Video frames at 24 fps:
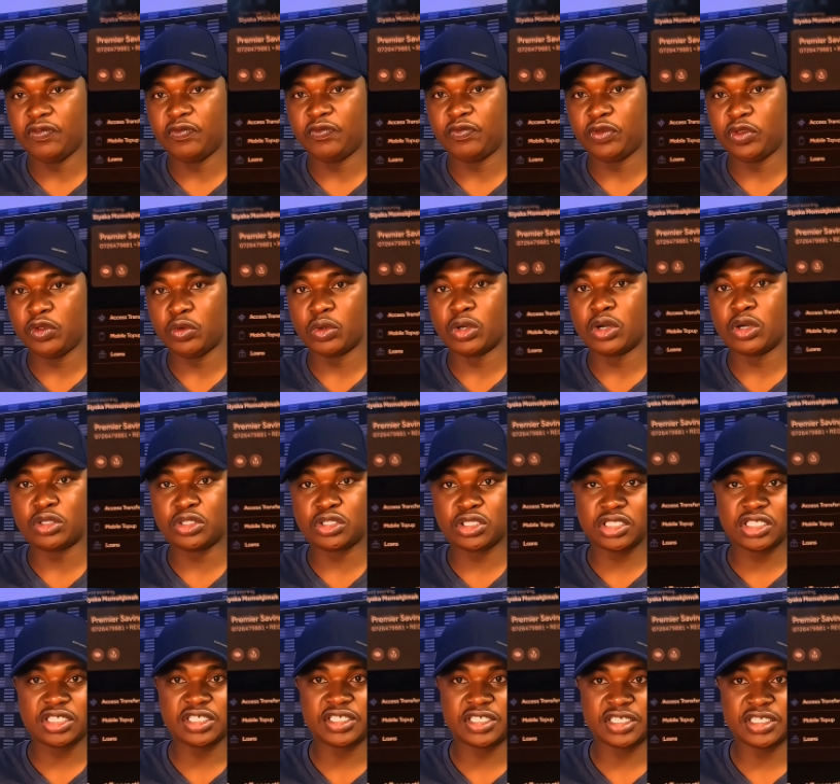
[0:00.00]
All right, so
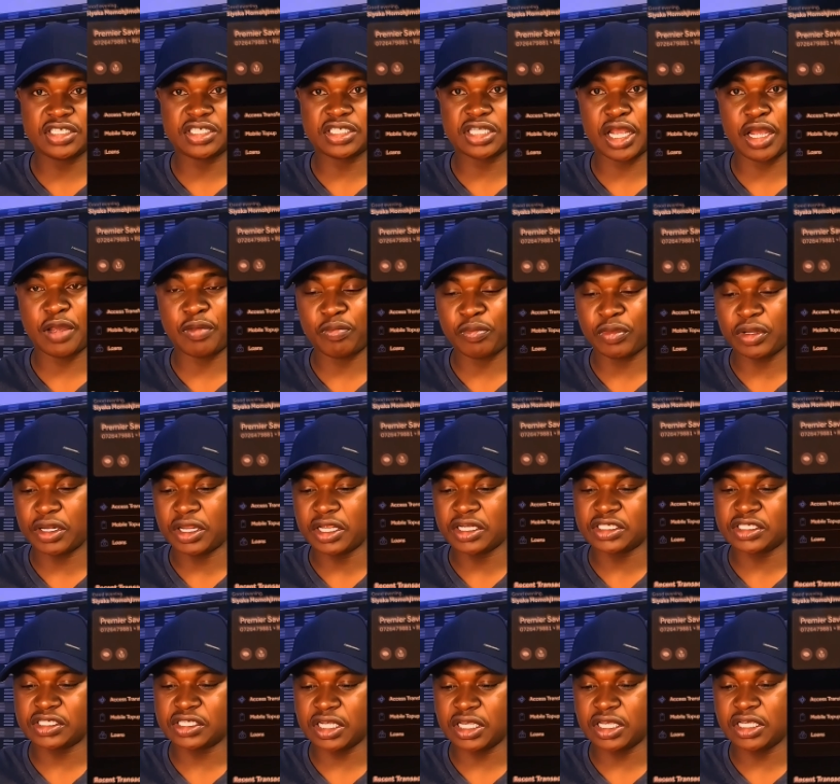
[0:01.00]
now I'm logged in into
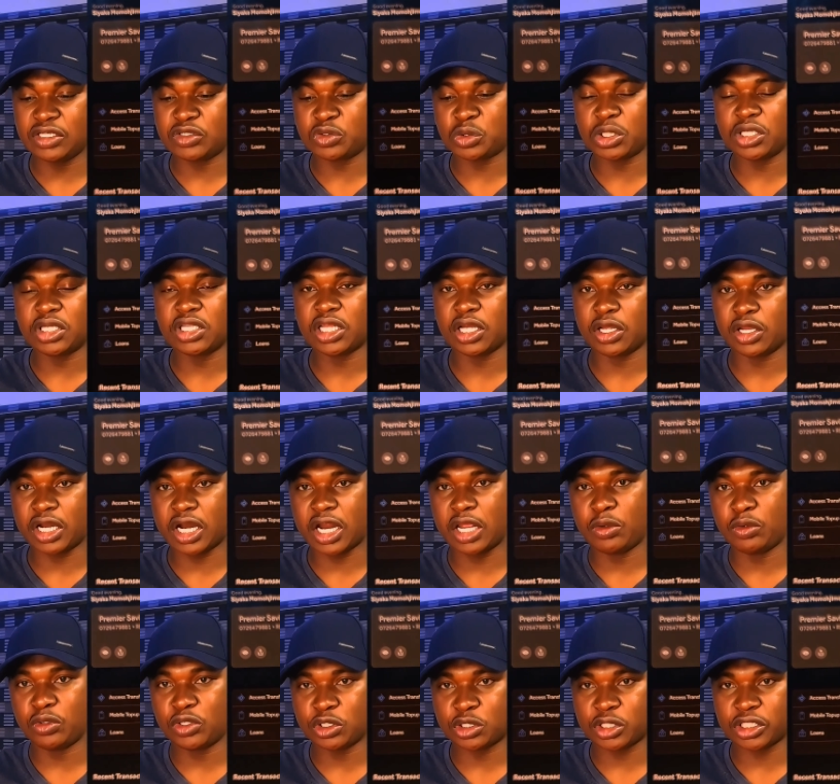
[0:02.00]
my account. So what I
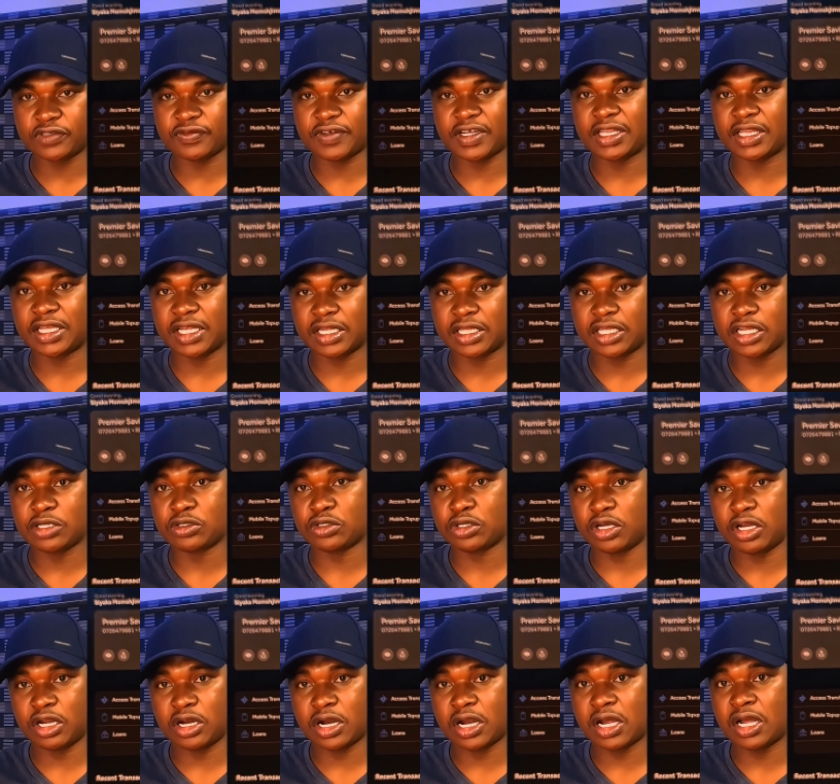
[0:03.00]
want to do right now
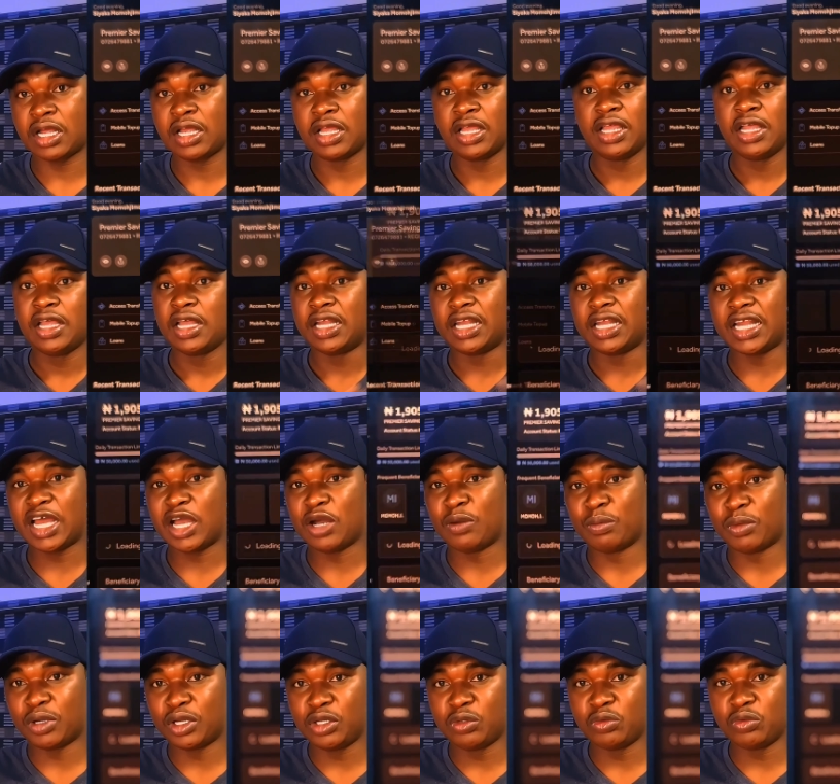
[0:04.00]
is I'll just click on
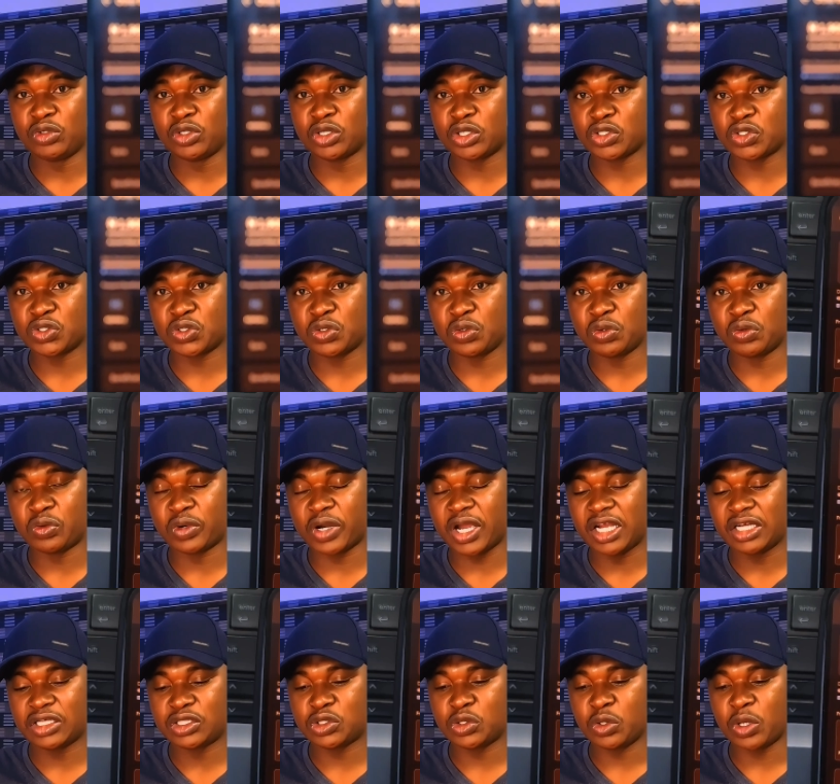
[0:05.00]
transfer.
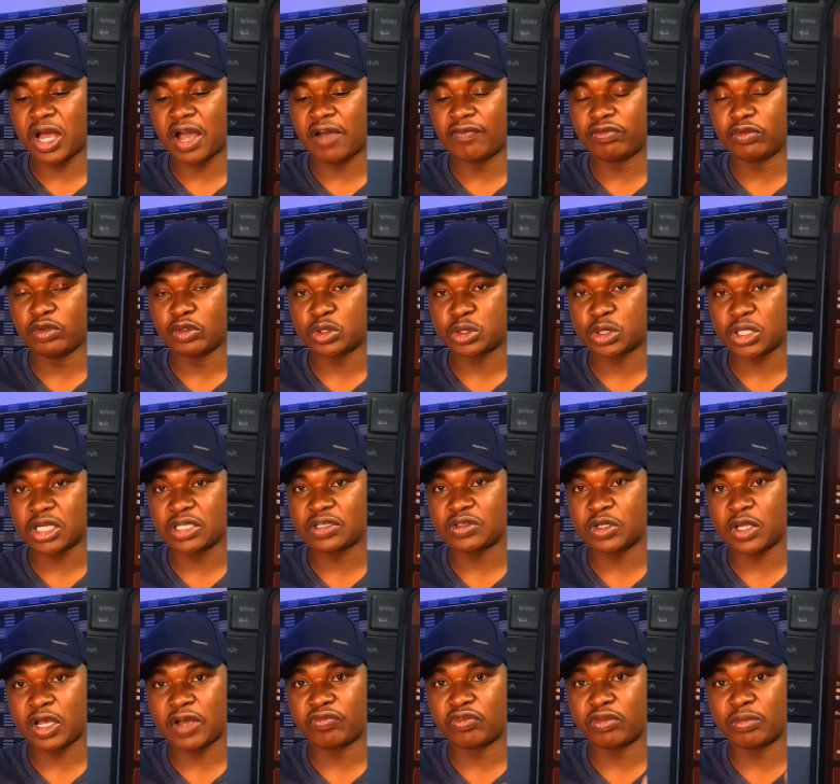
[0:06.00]
So I'll select the
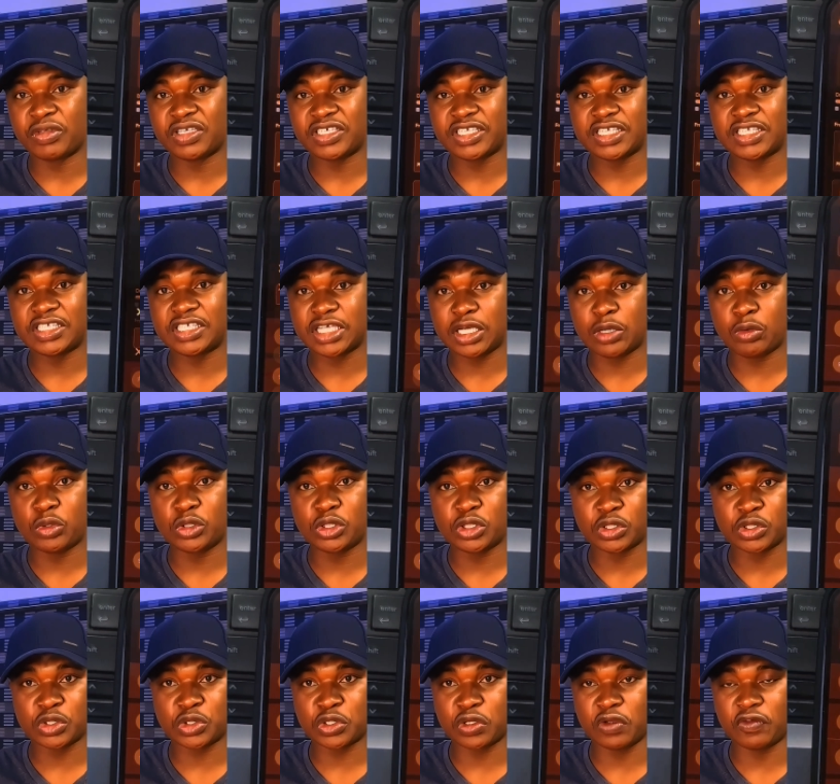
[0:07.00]
bank. The bank
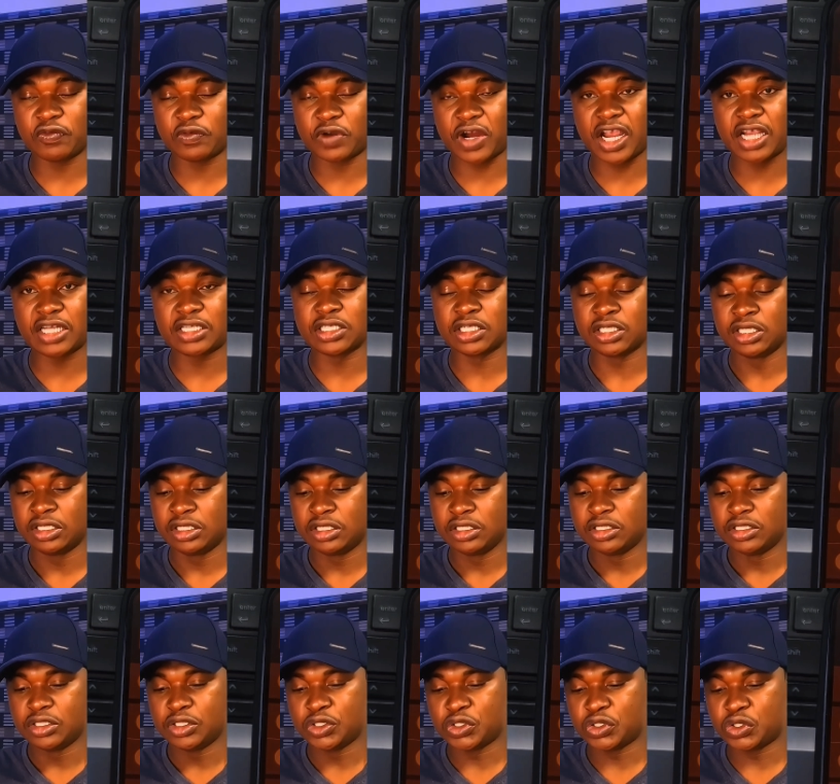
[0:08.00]
is Wema Bank,
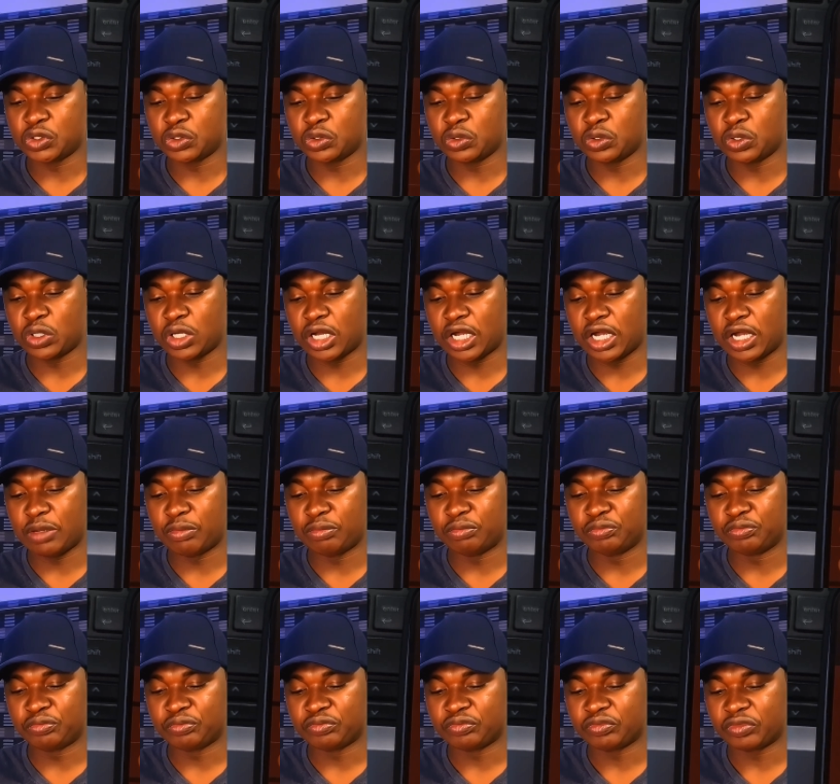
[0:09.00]
right? It's
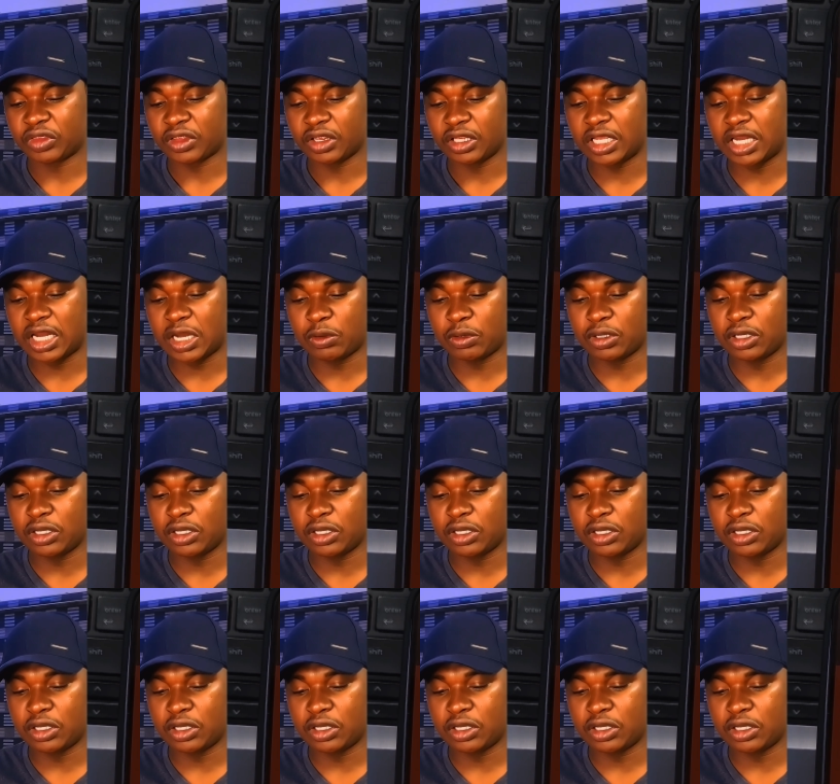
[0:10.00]
Wema Bank.